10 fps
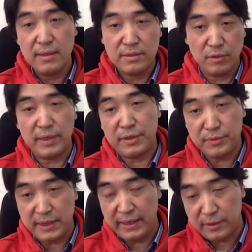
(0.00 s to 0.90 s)
So we're
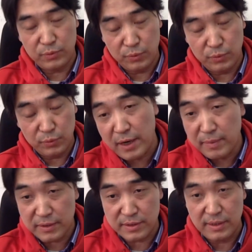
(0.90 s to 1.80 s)
using it to do
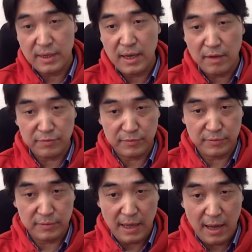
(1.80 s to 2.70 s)
experiments of
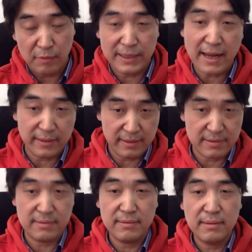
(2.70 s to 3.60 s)
our
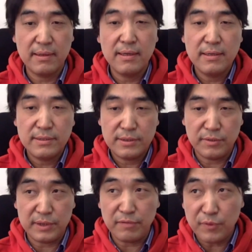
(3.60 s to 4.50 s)
techniques.
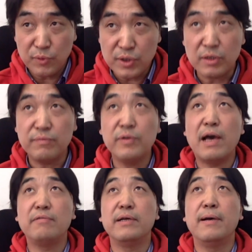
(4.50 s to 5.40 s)
So in the future,
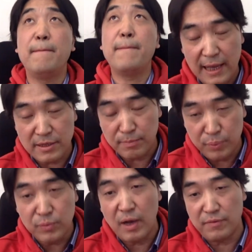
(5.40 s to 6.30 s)
we'll have a larger
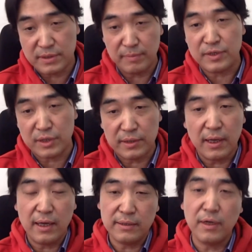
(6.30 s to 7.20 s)
pool of simulation
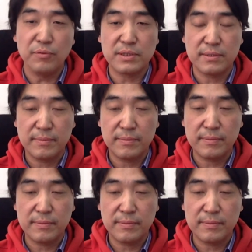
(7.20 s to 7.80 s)
nodes.